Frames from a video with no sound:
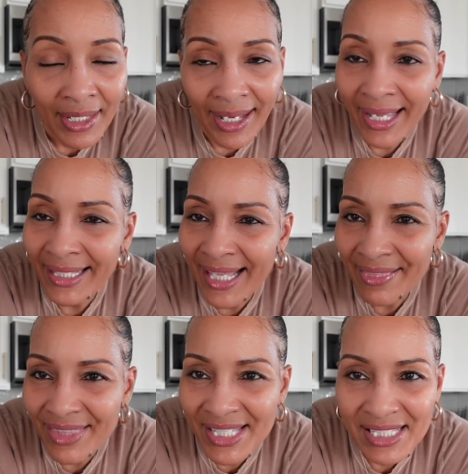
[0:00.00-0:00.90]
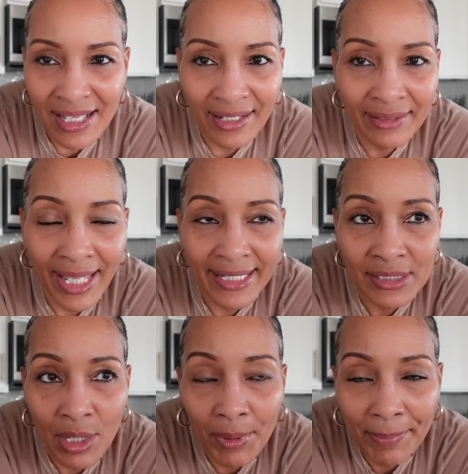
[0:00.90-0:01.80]
I had got these
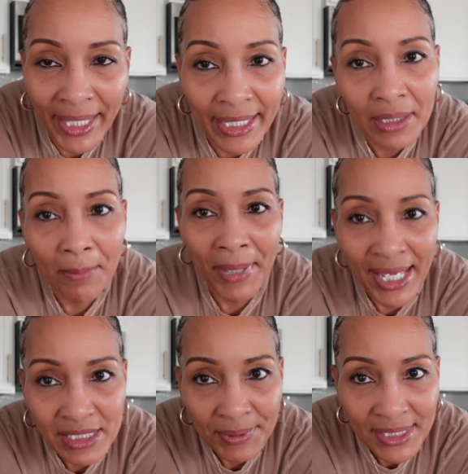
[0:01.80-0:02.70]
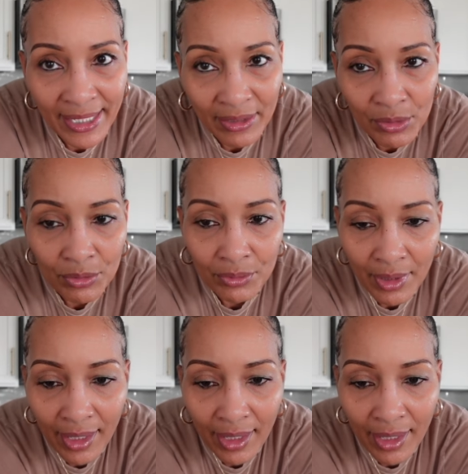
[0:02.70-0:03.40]
like double baked mashed potato.